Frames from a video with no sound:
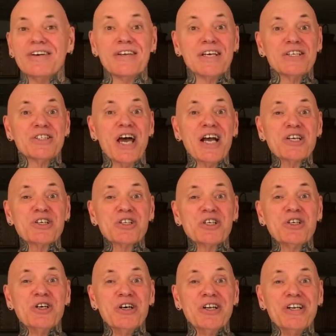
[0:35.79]
That's actually
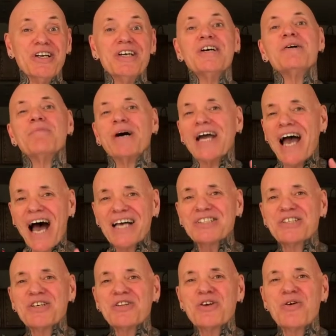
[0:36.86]
good. By
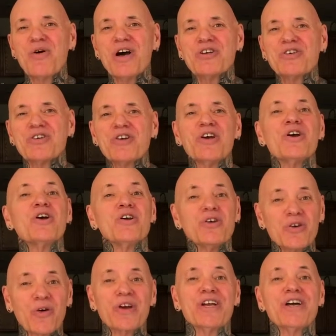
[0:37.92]
asking the question, you're
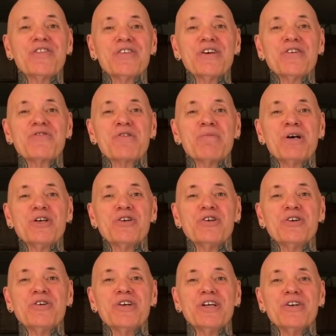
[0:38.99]
going to get the information
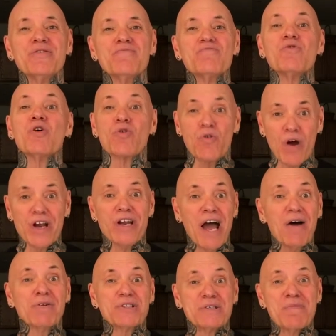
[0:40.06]
you need. Right
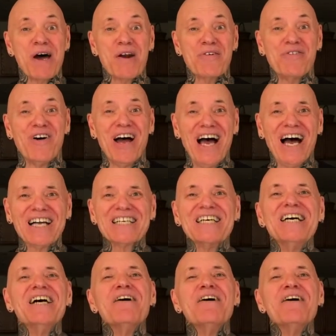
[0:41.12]
now, as a matter of fact.